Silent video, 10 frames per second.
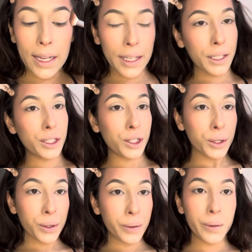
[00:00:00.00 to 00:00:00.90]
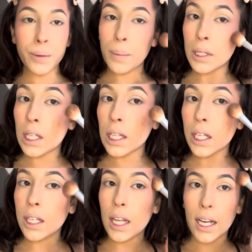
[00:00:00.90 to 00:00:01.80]
Look at you. But then
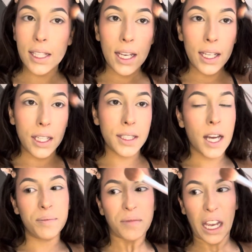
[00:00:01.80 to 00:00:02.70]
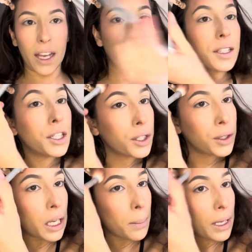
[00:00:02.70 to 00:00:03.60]
there, like I said, there's that, you know
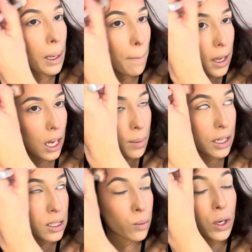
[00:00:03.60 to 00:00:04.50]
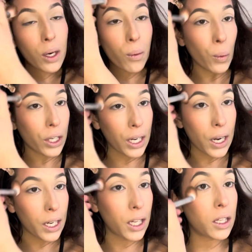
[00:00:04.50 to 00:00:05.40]
what I mean. But anyways, we're working
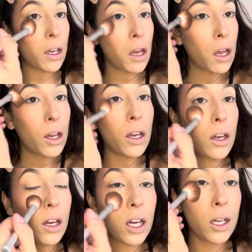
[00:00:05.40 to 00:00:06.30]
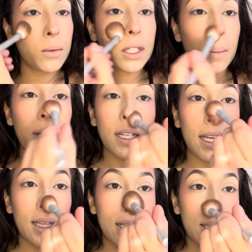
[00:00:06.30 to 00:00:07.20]
on it, day by day.
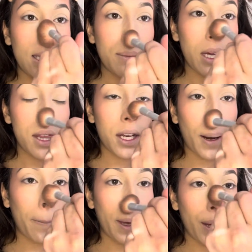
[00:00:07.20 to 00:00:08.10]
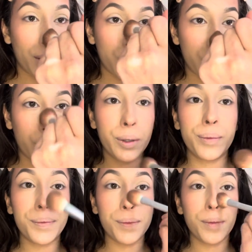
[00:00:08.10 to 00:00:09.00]
This is my therapy, so
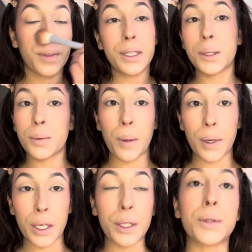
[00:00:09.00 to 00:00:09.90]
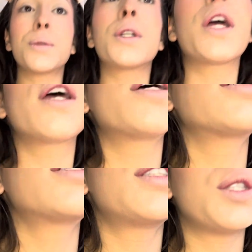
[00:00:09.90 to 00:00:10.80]
this is what we're gonna do
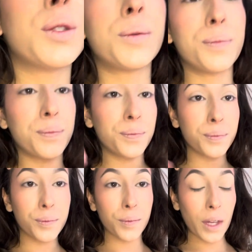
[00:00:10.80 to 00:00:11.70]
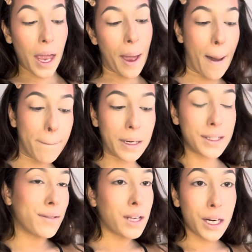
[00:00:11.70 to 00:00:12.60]
to help
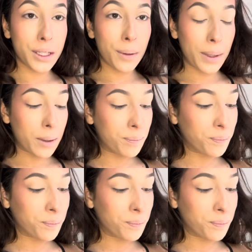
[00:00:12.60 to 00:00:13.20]
ourselves out a little bit.